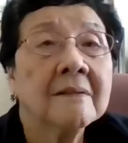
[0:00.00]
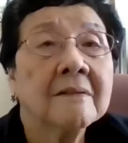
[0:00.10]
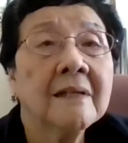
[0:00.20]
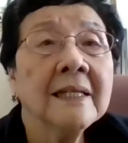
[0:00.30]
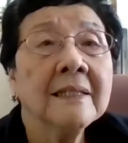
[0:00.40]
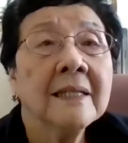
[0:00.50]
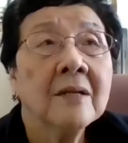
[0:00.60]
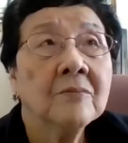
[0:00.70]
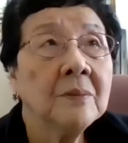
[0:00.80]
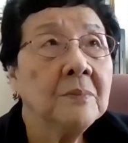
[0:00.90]
right?
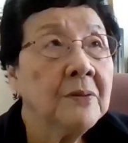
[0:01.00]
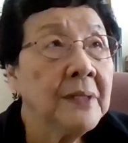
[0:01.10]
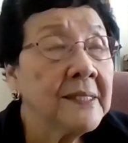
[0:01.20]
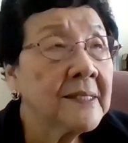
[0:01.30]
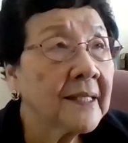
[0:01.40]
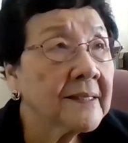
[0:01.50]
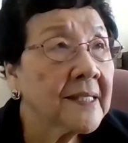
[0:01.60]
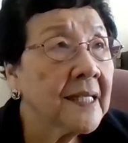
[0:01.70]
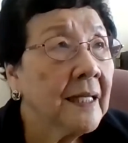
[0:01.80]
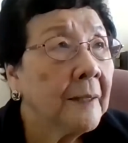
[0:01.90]
When we reach
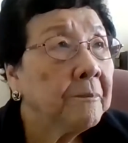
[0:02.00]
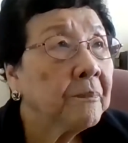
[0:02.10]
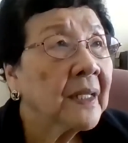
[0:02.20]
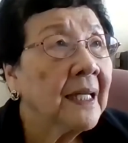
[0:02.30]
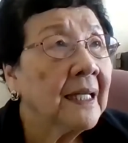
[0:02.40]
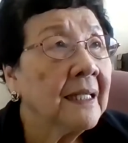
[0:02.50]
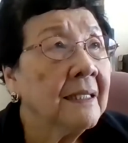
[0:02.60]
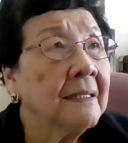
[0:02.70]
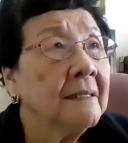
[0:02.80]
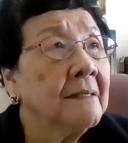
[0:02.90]
60,
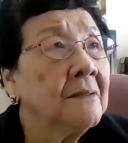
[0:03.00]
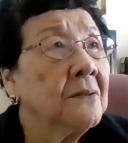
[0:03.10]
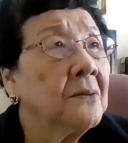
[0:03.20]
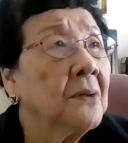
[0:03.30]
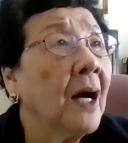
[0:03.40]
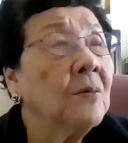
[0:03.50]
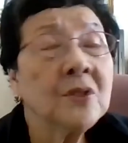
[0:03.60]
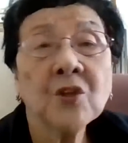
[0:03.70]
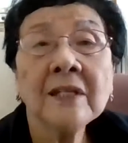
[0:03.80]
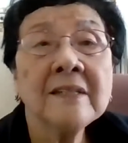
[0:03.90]
our
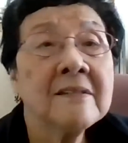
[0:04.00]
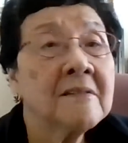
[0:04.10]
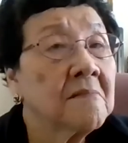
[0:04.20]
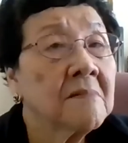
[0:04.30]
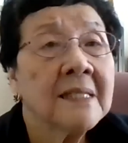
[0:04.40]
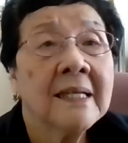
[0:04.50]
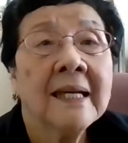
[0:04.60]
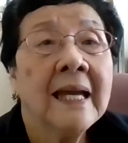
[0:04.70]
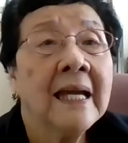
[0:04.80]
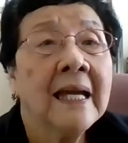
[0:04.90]
joints
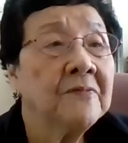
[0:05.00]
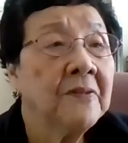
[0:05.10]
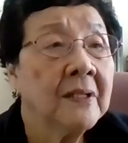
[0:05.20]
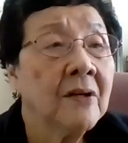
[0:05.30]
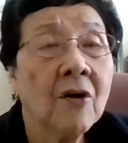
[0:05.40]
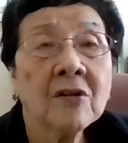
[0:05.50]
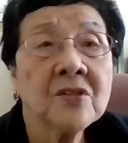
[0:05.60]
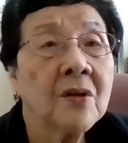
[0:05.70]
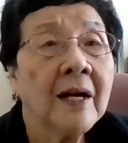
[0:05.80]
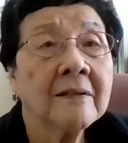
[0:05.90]
have
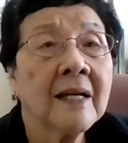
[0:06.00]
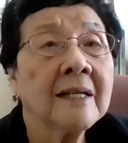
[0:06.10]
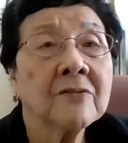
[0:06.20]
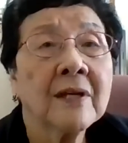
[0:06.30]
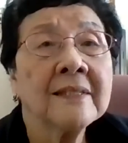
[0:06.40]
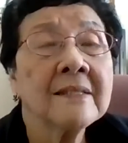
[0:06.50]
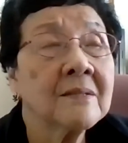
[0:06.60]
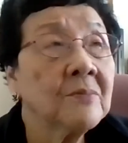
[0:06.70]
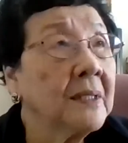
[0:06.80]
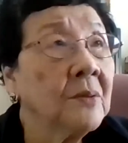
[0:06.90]
osteoarthritis,
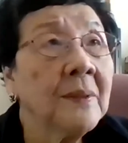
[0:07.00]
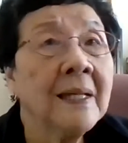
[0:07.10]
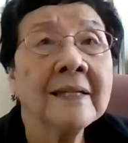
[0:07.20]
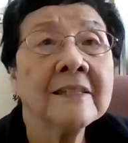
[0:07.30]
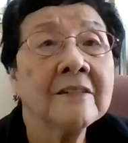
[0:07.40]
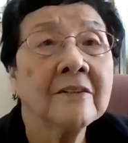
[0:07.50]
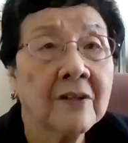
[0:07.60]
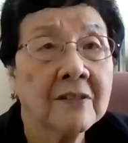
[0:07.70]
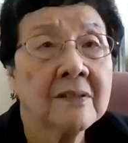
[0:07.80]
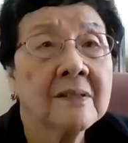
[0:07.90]
whether we like it or
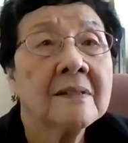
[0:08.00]
not.